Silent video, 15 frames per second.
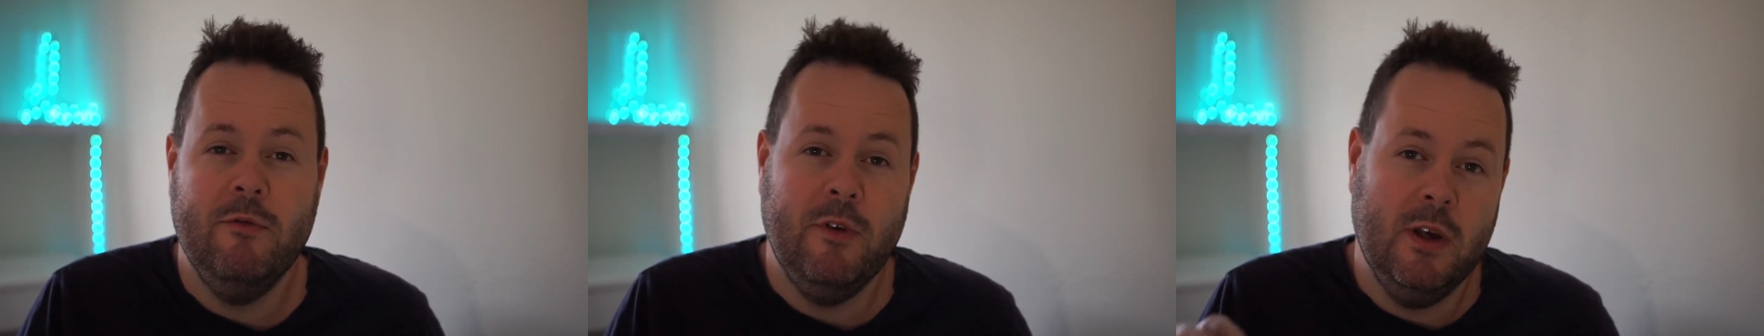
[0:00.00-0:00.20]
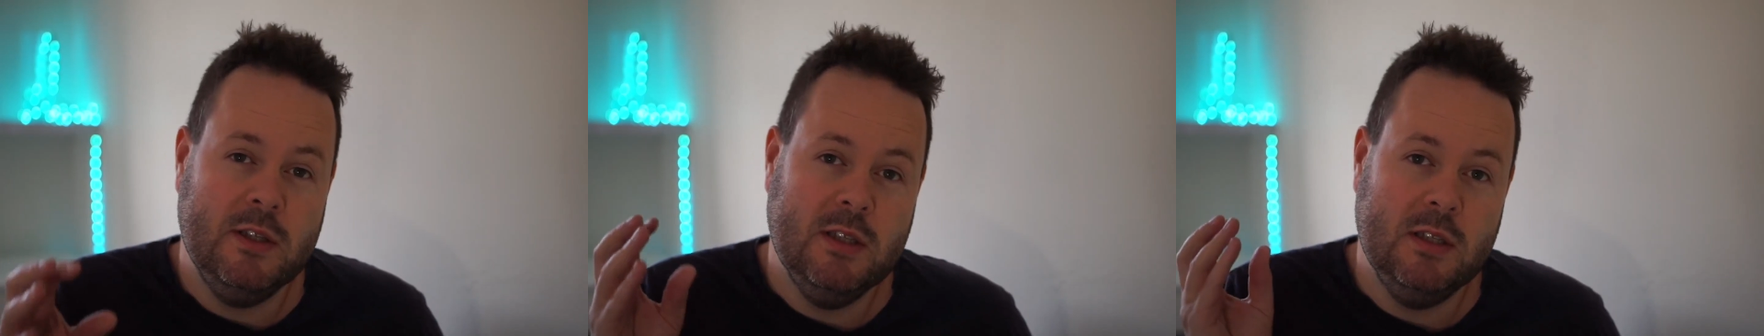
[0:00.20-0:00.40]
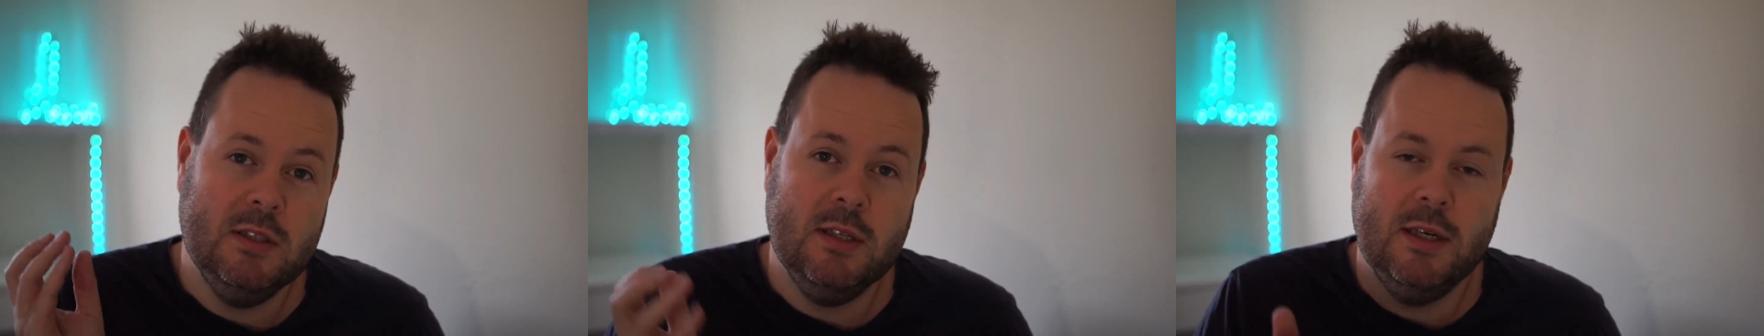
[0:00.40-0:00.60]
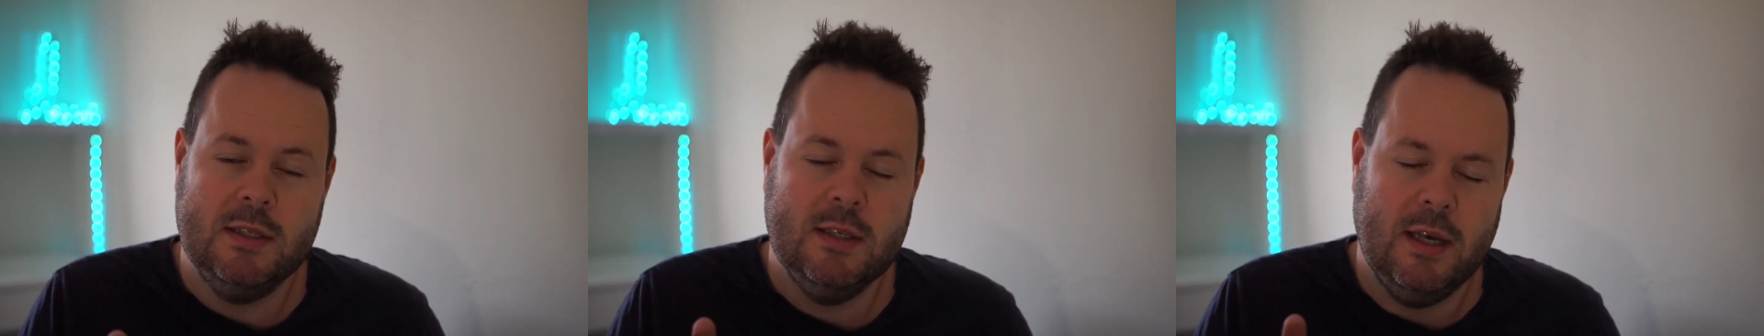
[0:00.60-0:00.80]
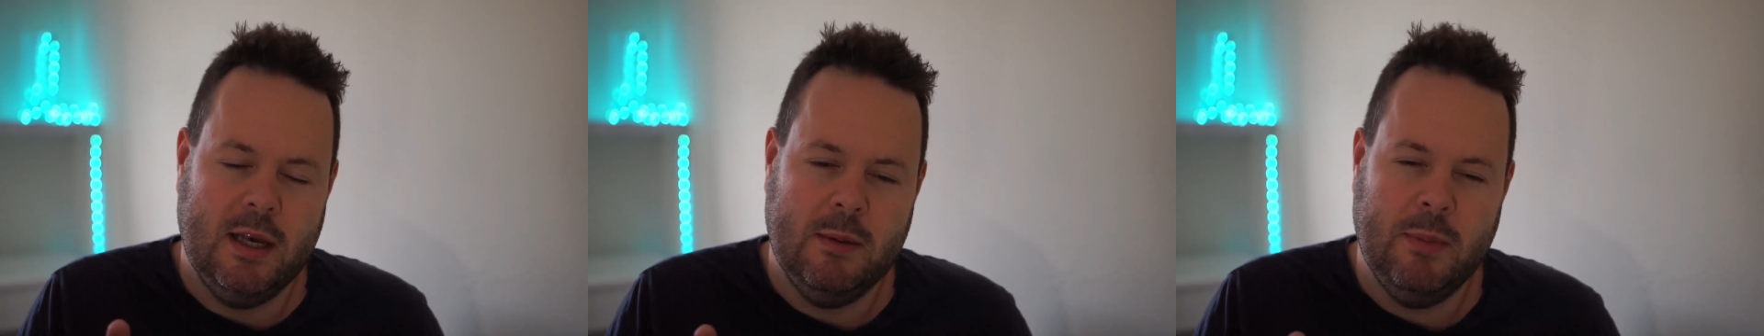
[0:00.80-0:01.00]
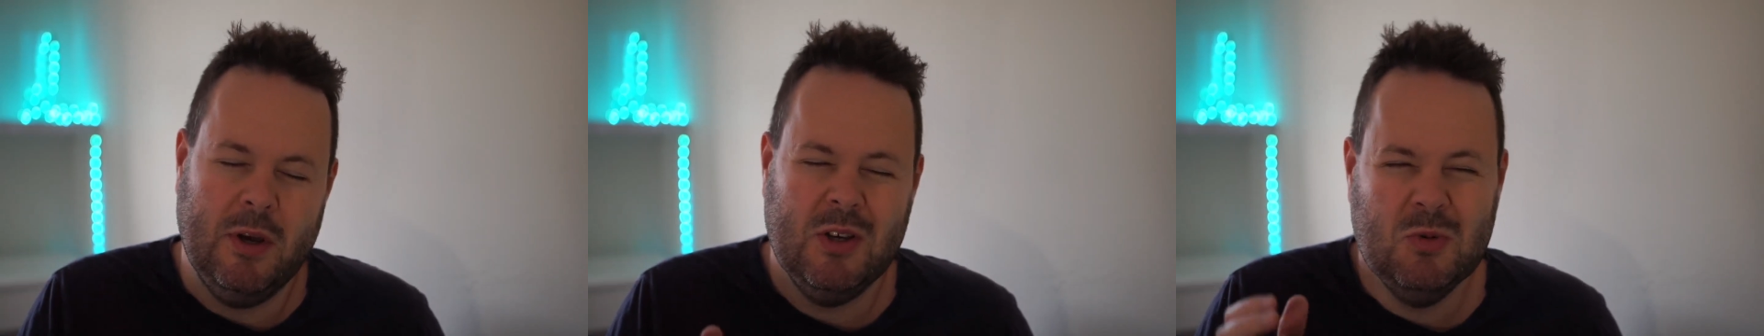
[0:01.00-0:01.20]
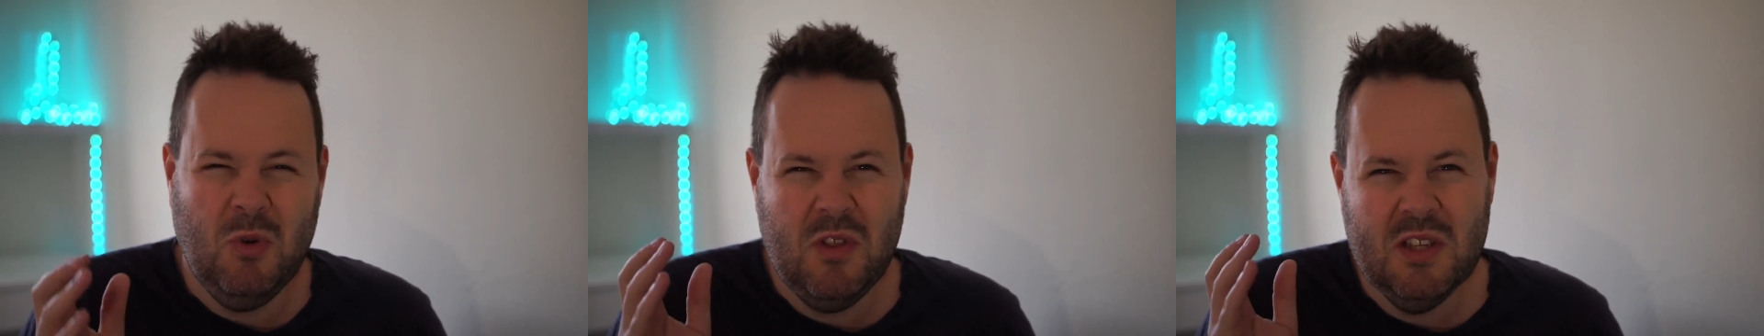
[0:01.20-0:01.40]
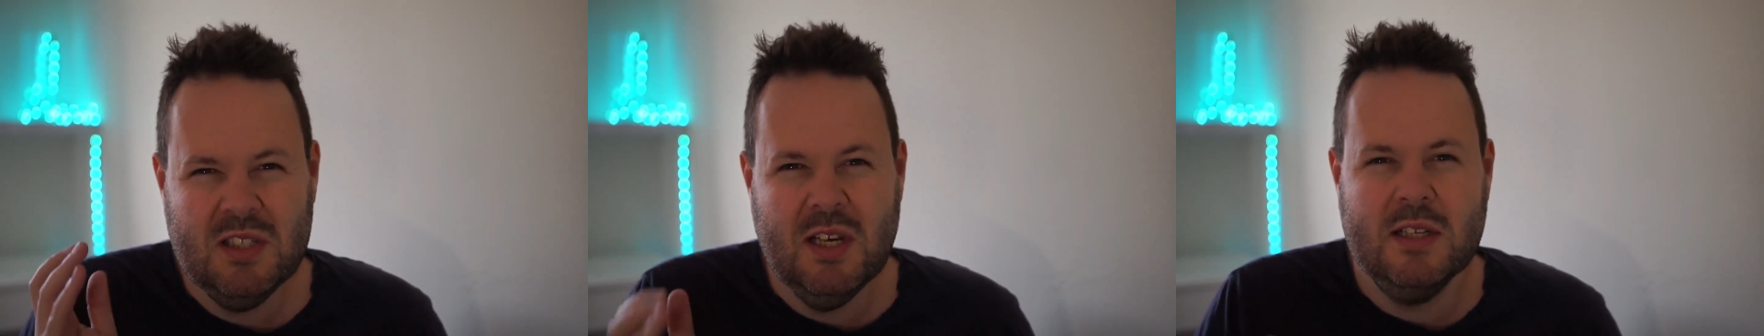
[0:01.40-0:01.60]
versus 6 GB, because
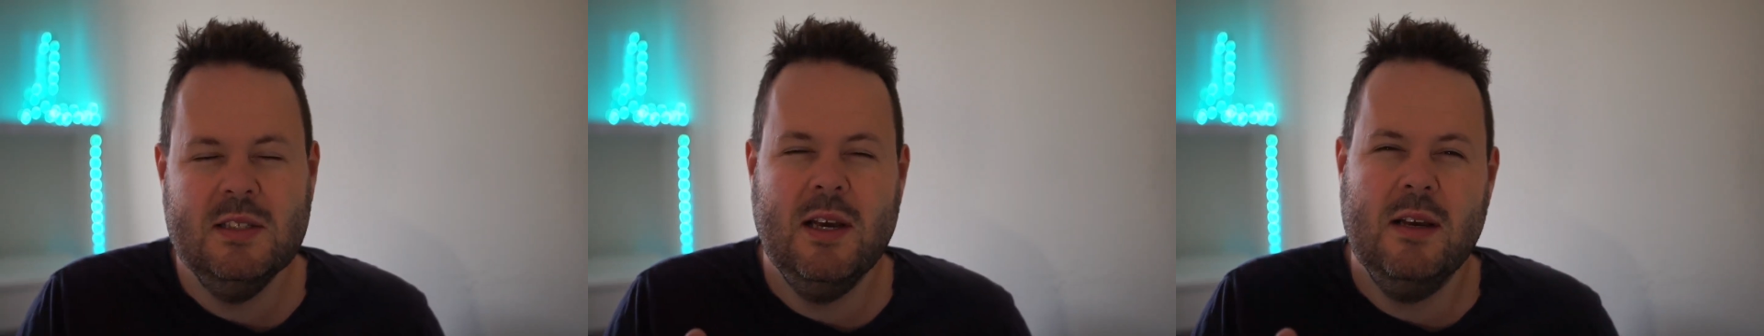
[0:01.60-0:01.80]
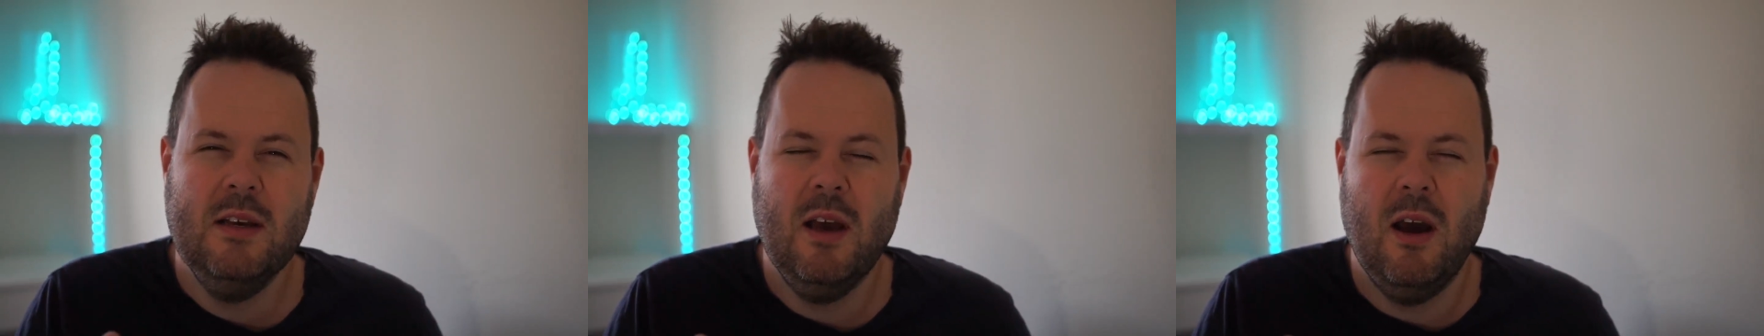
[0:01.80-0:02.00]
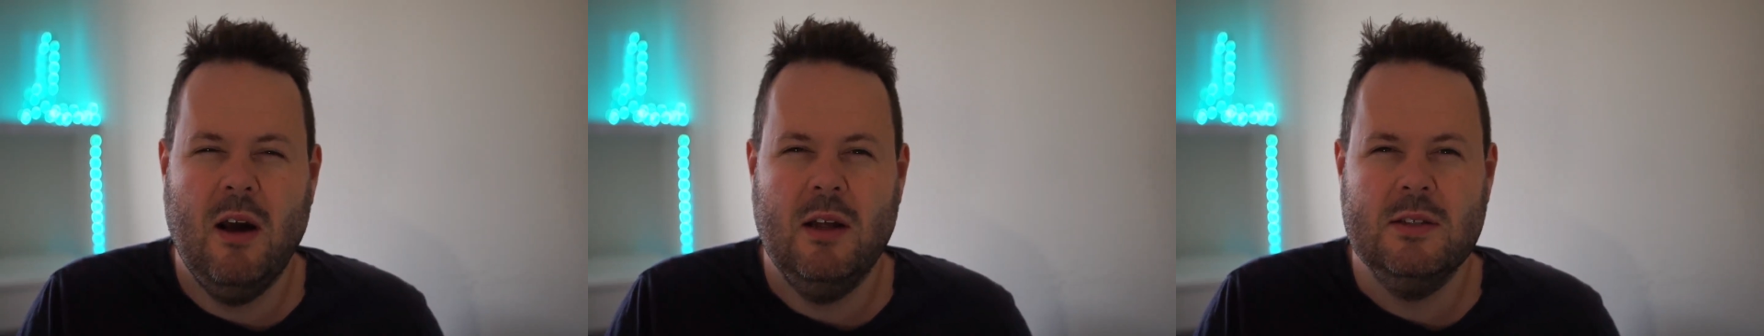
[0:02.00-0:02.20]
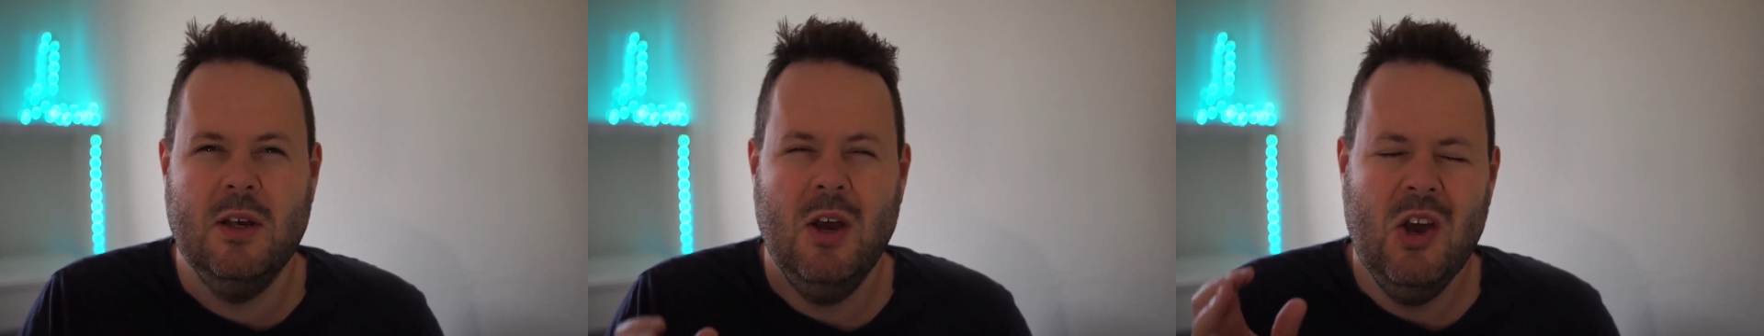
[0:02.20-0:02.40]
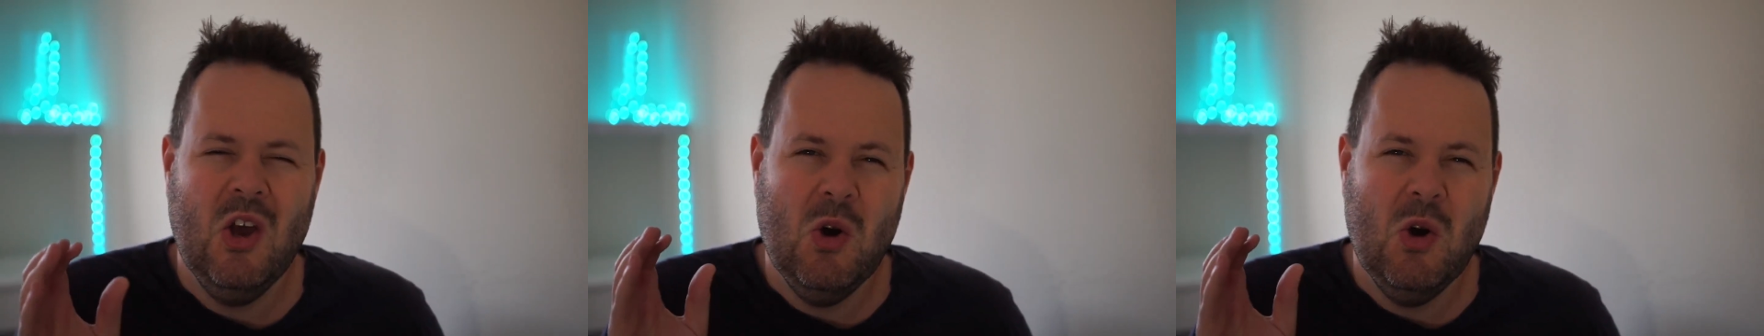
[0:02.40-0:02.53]
with the 6 GB cards